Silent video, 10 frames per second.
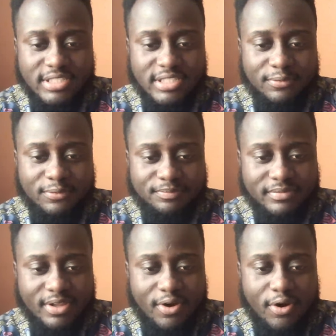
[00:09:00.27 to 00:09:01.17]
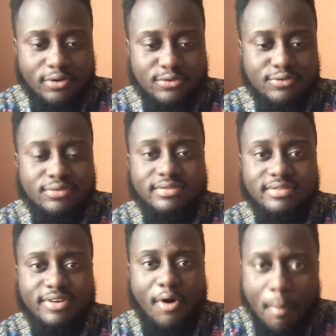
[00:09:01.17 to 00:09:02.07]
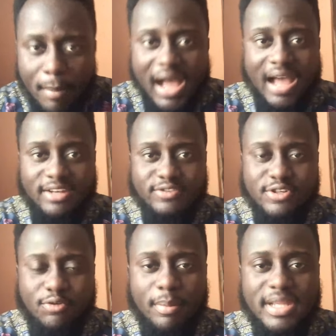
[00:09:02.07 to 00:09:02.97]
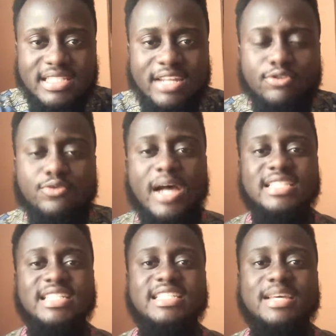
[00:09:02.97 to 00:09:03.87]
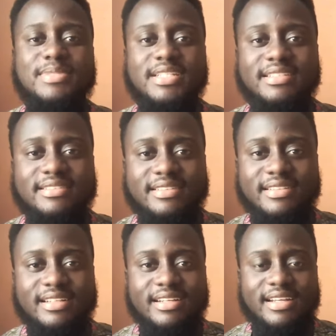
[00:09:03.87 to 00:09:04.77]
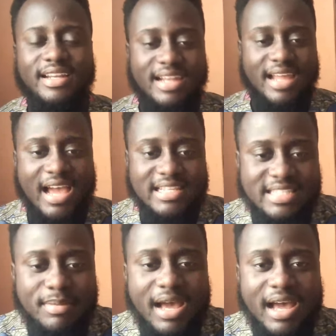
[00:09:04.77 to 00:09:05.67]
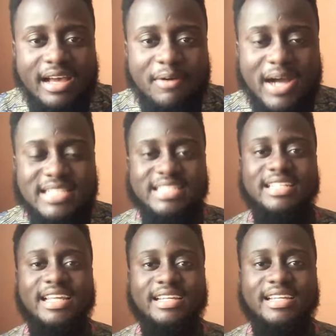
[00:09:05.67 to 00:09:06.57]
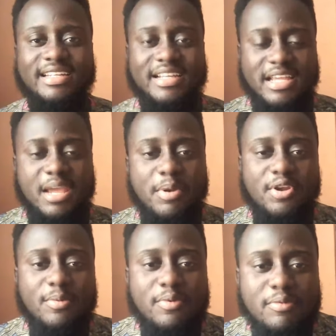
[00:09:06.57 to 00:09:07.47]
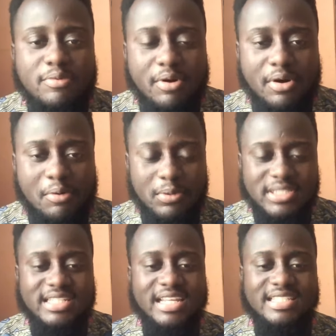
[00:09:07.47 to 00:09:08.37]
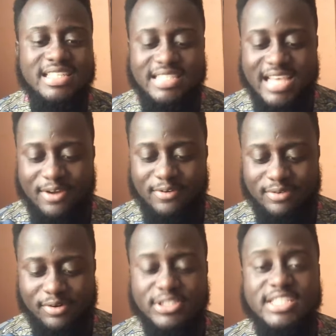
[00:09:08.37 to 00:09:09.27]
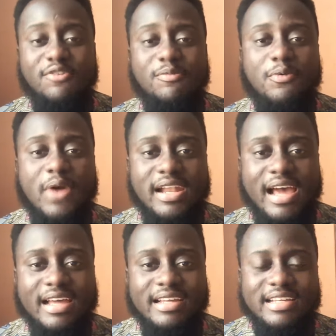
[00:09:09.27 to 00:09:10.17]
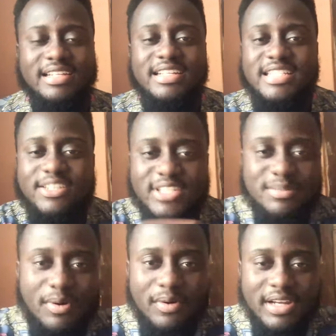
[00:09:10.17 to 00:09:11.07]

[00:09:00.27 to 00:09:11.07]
host now, and also. Oma, not so the comments, they're not so the same thing. Now, as some are watching it there, if you know what's the CCRO, which you book right now, which in